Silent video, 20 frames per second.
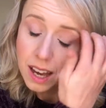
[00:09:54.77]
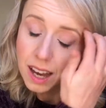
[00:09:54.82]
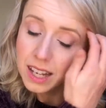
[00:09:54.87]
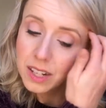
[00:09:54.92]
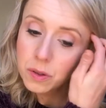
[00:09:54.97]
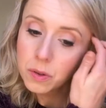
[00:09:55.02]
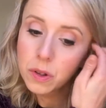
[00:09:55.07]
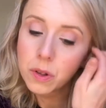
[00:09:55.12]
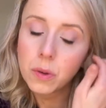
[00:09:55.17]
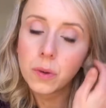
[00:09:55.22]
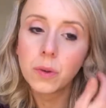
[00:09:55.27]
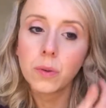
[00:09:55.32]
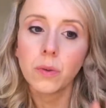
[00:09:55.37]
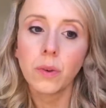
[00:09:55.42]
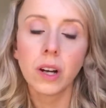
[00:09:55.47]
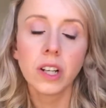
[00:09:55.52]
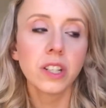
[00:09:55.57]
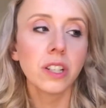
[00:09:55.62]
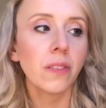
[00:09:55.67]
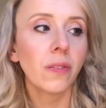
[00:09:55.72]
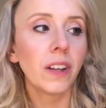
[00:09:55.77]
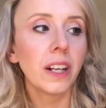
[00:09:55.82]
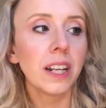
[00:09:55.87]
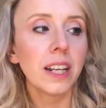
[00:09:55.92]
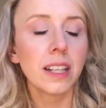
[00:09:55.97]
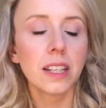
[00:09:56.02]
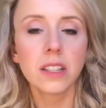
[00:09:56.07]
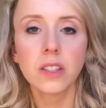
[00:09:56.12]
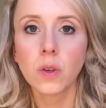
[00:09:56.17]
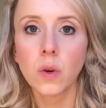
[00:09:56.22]
I don't know, I just feel
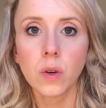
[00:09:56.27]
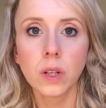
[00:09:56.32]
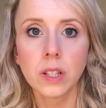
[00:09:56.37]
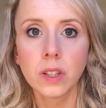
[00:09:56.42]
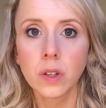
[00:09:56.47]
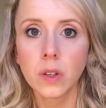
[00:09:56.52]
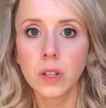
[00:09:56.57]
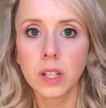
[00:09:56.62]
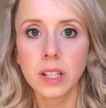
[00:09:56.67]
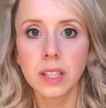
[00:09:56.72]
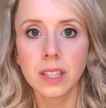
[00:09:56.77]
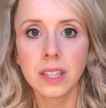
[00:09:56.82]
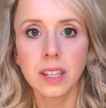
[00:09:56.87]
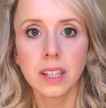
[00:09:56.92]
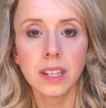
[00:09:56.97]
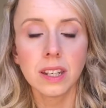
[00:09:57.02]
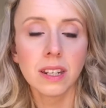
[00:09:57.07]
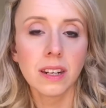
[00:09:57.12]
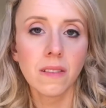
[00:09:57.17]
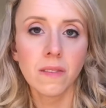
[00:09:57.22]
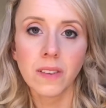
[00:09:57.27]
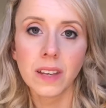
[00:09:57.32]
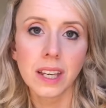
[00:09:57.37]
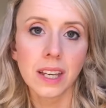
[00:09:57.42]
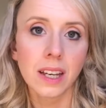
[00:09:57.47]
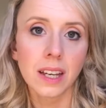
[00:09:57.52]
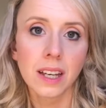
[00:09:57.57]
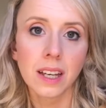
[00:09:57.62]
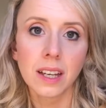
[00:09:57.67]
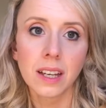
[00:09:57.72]
like it's not as good as the
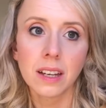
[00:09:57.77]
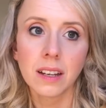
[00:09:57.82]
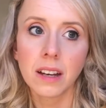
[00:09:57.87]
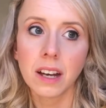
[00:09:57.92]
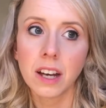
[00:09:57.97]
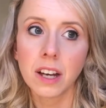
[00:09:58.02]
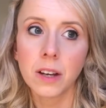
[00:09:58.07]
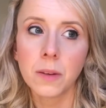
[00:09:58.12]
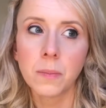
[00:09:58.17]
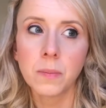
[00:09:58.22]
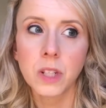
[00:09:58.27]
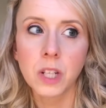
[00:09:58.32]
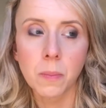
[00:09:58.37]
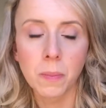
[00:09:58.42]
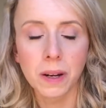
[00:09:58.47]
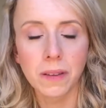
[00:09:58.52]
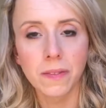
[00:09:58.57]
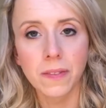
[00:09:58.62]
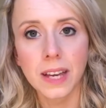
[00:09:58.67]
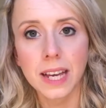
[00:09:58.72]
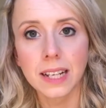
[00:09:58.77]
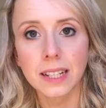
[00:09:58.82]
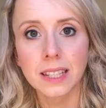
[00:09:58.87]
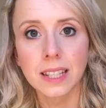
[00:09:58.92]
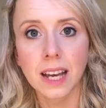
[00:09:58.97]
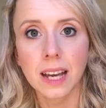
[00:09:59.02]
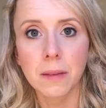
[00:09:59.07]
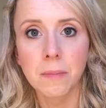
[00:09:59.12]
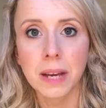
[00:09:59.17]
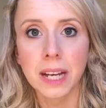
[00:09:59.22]
Nivea Double Effects
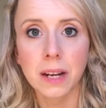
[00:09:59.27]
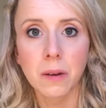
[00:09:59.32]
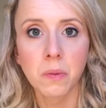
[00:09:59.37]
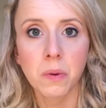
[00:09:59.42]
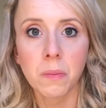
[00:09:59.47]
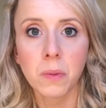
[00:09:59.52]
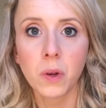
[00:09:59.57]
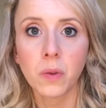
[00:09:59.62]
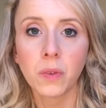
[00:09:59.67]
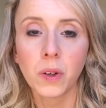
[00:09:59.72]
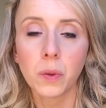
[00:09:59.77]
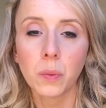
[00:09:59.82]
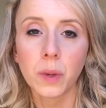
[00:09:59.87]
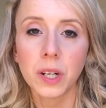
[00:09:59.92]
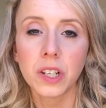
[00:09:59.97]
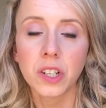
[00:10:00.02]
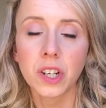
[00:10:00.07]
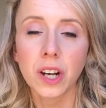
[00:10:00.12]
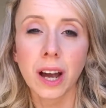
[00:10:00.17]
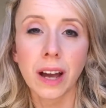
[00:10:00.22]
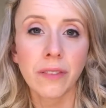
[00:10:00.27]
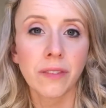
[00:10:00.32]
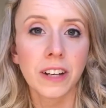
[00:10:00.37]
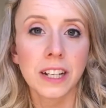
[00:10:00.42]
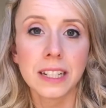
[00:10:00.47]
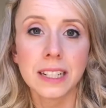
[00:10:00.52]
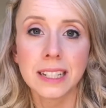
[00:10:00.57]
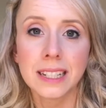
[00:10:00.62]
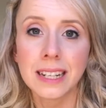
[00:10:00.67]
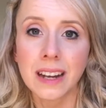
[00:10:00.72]
Eye Makeup Remover, which I
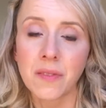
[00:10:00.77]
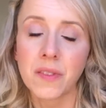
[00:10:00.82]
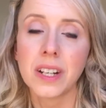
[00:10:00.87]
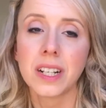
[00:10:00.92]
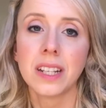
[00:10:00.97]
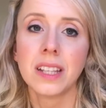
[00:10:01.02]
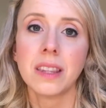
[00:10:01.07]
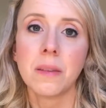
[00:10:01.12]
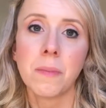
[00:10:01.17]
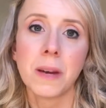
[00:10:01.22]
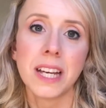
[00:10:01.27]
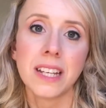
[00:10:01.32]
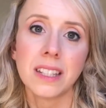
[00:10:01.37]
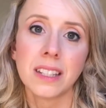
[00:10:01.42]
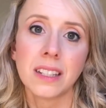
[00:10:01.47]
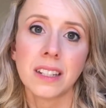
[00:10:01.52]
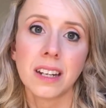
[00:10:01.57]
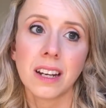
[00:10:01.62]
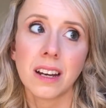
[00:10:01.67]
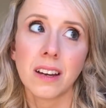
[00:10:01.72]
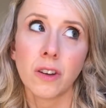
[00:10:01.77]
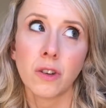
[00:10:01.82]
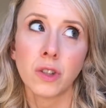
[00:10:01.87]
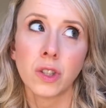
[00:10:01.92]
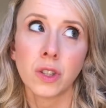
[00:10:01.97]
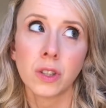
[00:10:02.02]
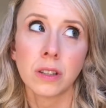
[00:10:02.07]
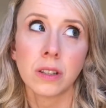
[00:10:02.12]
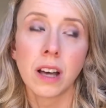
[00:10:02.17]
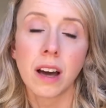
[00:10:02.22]
find definitely the best
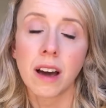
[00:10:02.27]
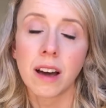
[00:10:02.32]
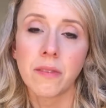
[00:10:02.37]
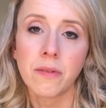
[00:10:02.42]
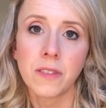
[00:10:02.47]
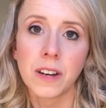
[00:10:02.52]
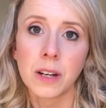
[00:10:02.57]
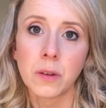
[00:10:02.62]
that I've